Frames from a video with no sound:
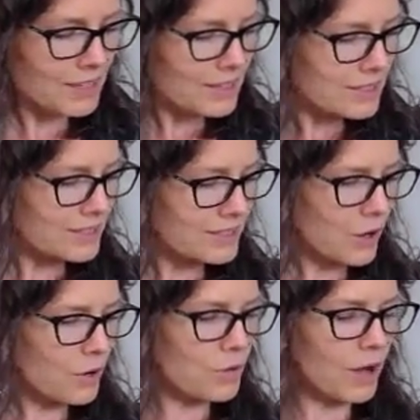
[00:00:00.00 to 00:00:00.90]

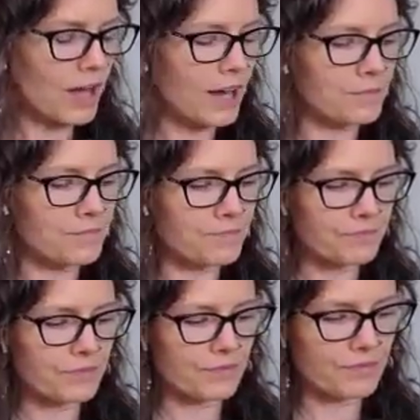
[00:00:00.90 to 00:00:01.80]
So,
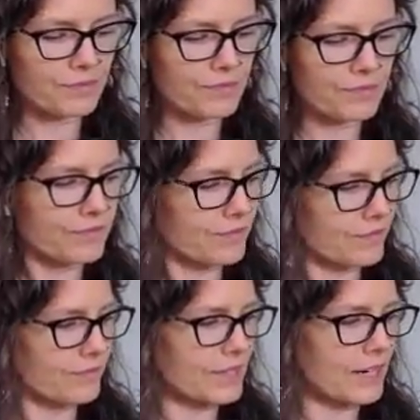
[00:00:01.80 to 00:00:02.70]

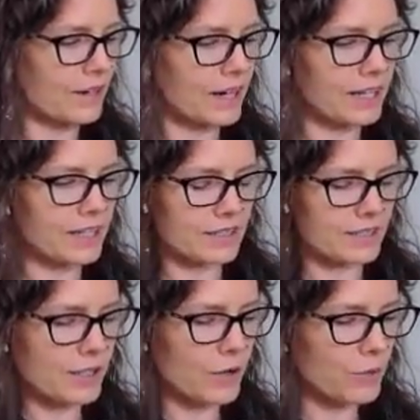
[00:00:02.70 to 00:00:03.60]
all right.
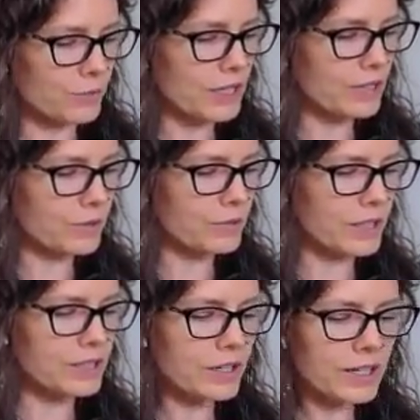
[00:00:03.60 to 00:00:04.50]
So when
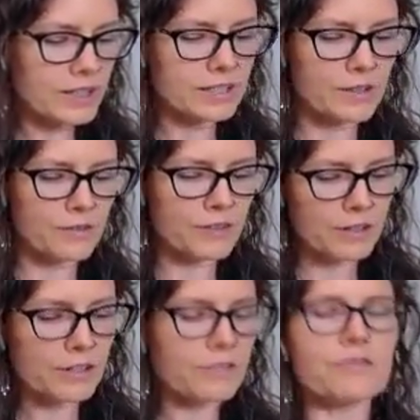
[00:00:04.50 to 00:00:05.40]
we look at this, the
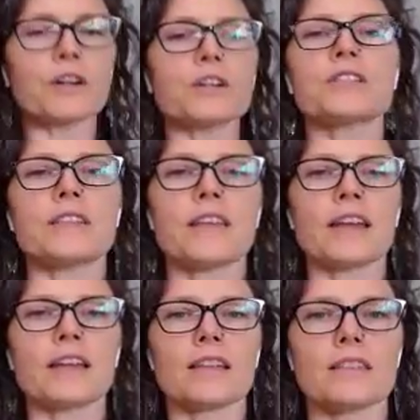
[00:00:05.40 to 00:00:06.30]
very first
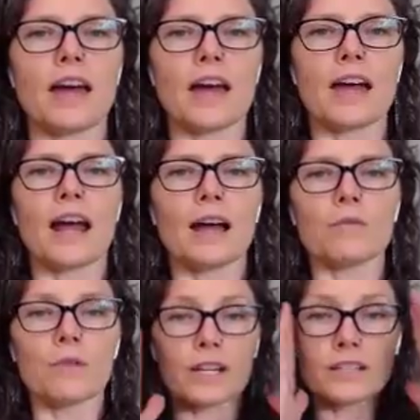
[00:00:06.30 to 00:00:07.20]
thing that I
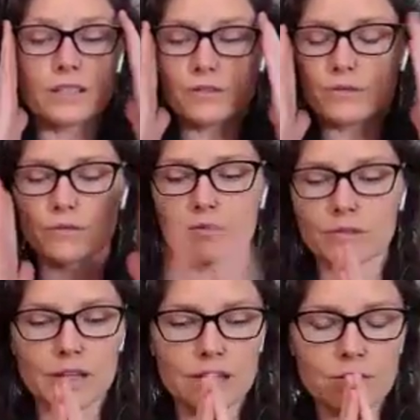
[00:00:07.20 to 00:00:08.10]
want to do
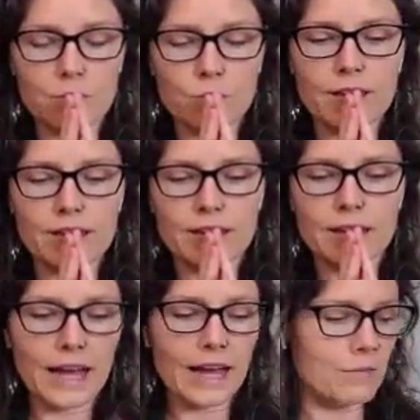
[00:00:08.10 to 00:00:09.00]

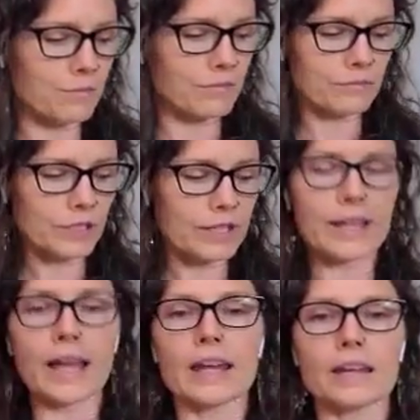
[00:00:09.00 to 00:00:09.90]
when I'm
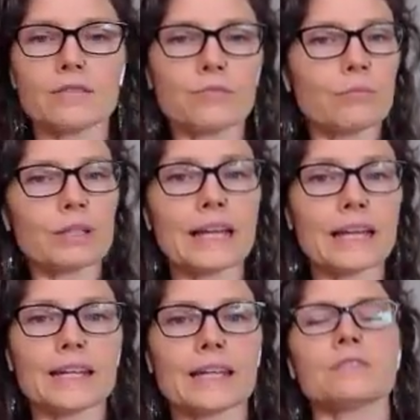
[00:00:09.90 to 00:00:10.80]
looking at
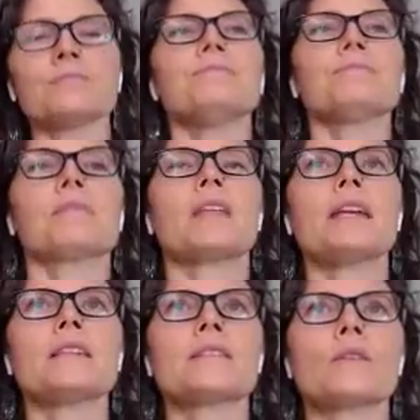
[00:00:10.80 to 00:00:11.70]
planning
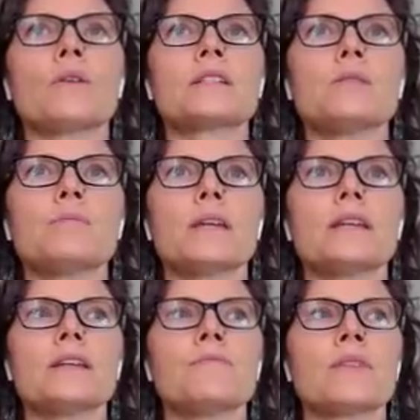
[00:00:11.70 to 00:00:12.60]
is going to
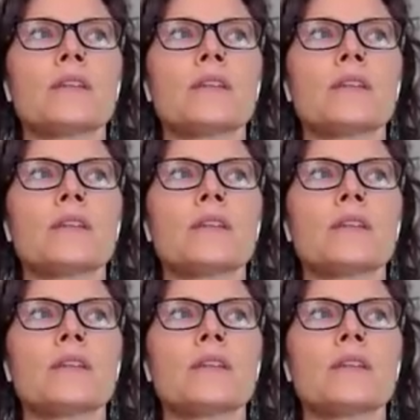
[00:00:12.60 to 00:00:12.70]
be,